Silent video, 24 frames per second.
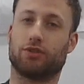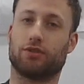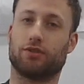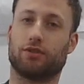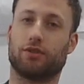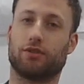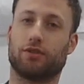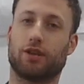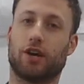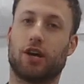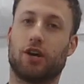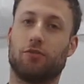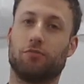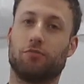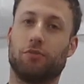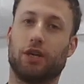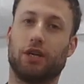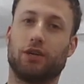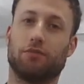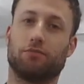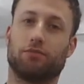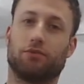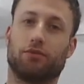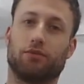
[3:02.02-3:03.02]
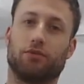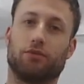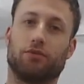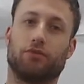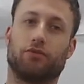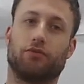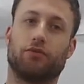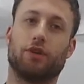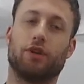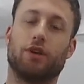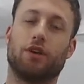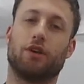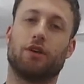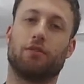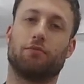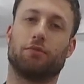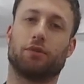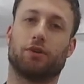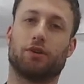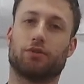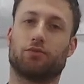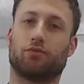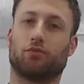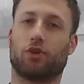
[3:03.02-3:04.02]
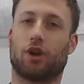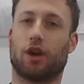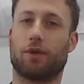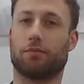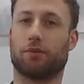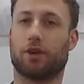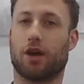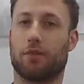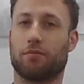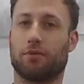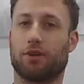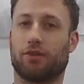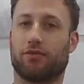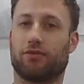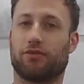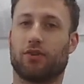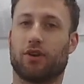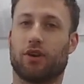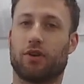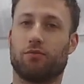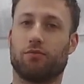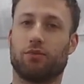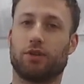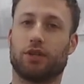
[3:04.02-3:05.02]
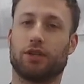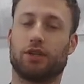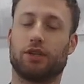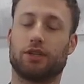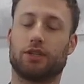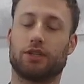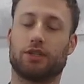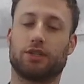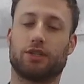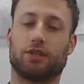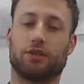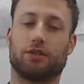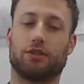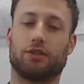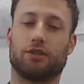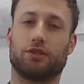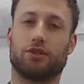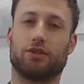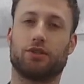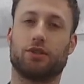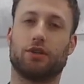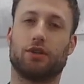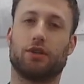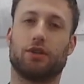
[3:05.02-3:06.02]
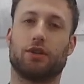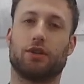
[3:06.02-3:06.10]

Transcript: to help me improve. Because where I'm coming from with this is,